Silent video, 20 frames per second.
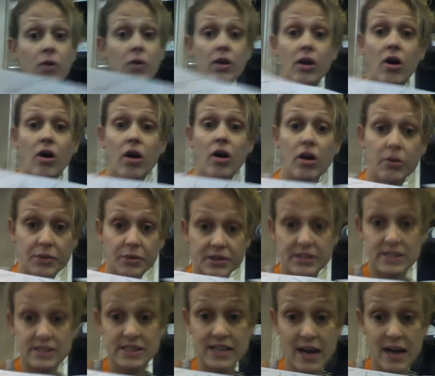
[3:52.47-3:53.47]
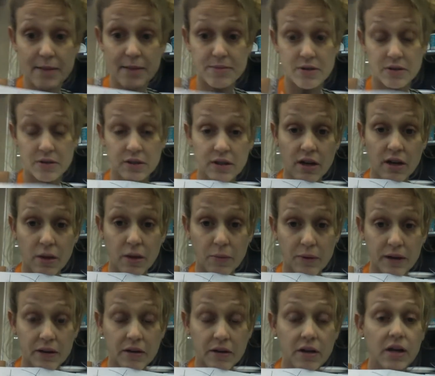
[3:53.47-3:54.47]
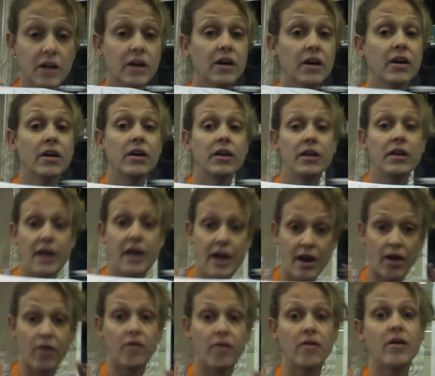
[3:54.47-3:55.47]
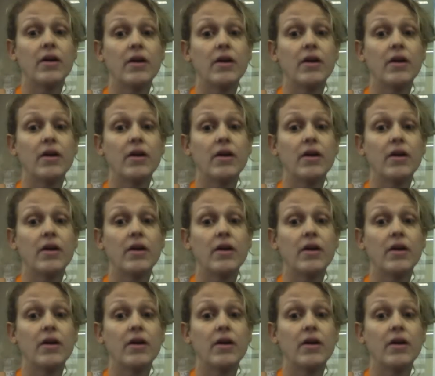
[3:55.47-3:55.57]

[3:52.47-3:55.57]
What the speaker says: along with the steps on the color wheel. Now,